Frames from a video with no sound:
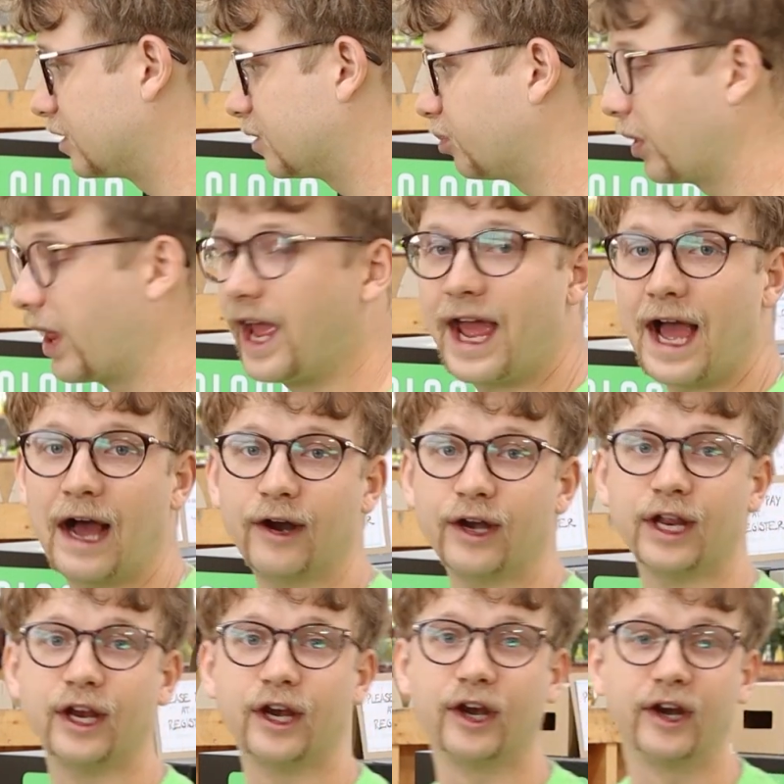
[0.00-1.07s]
display out
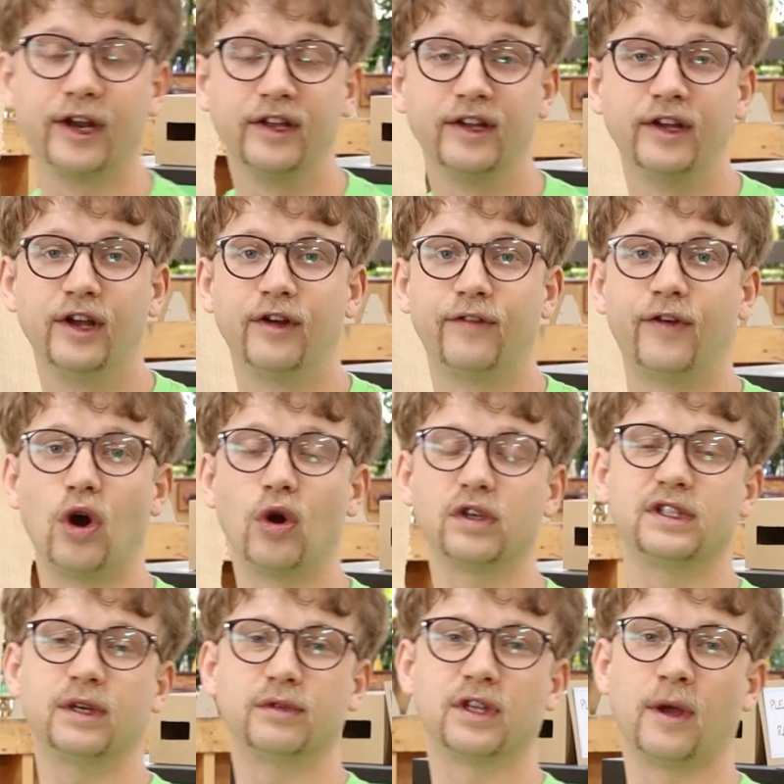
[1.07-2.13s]
here,
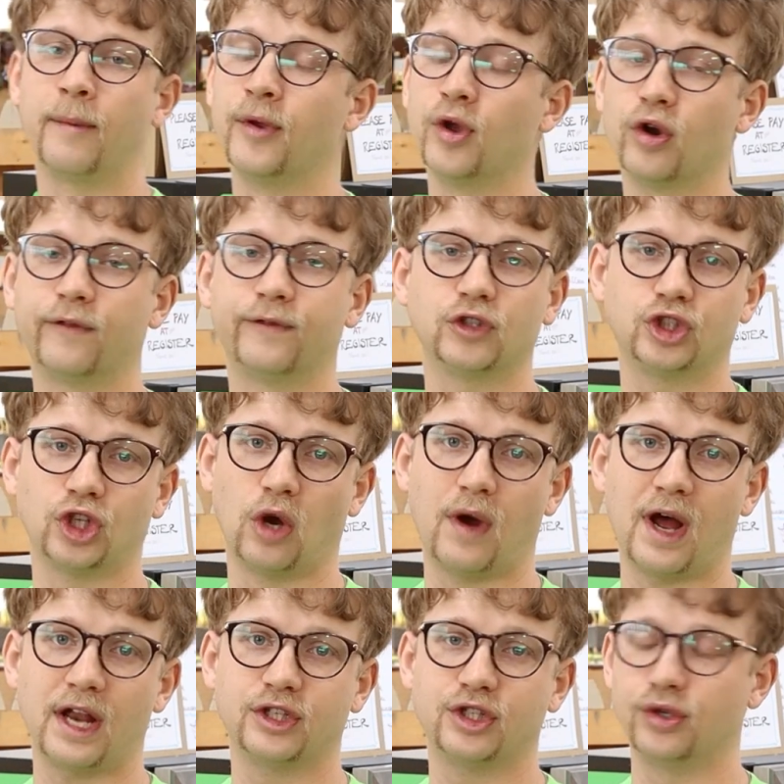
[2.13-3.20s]
folks. It was a beautiful show on